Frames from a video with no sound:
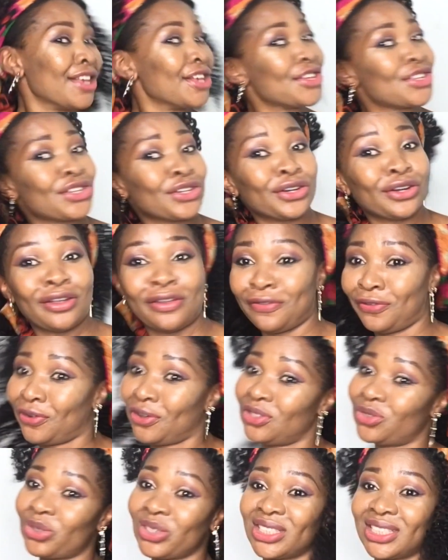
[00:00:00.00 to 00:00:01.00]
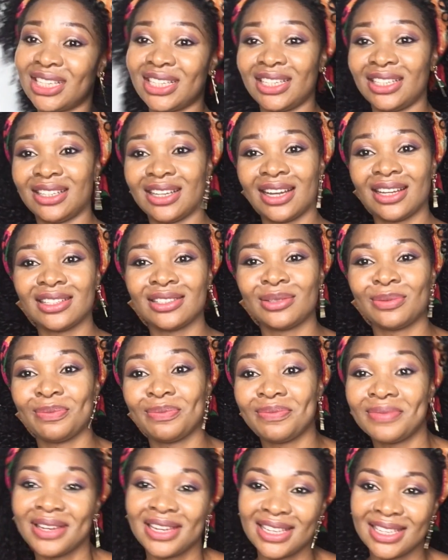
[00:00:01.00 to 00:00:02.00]
So if you're interested in that,
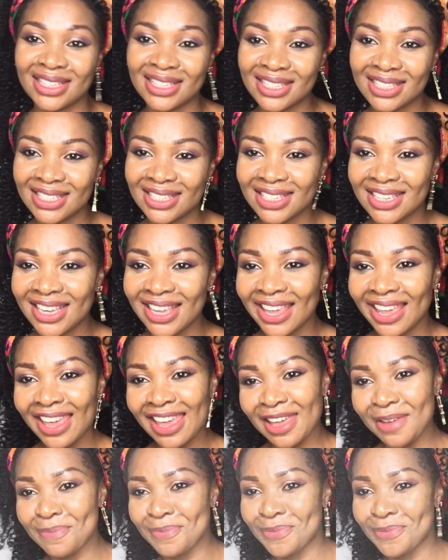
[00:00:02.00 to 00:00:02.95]
please keep